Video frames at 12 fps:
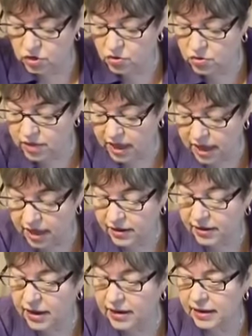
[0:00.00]
to
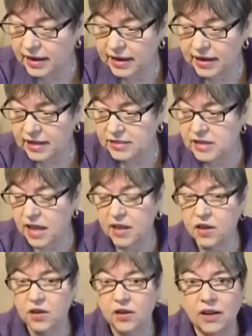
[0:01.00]
that. And it is
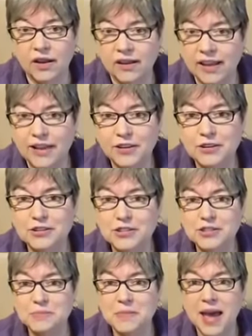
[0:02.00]
a, can you
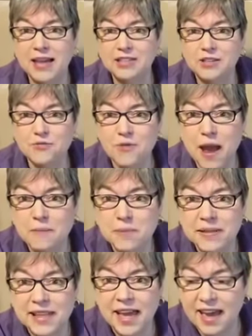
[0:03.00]
just imagine
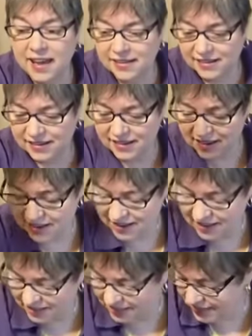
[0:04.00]
wrapping that?
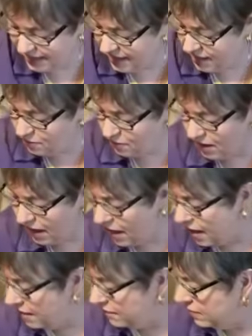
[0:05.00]
Then we
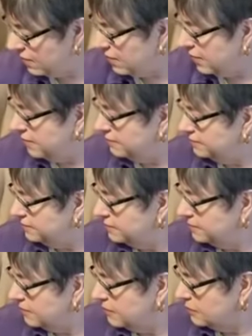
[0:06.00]
have,
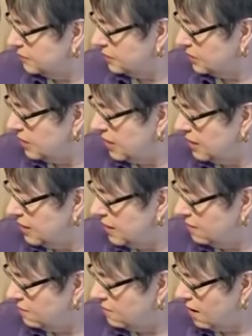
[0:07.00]
set
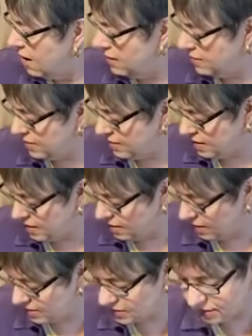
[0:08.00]
that right
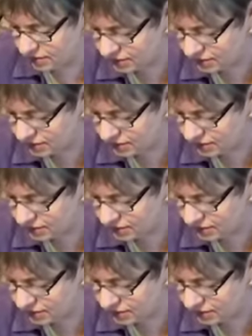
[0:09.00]
there. It's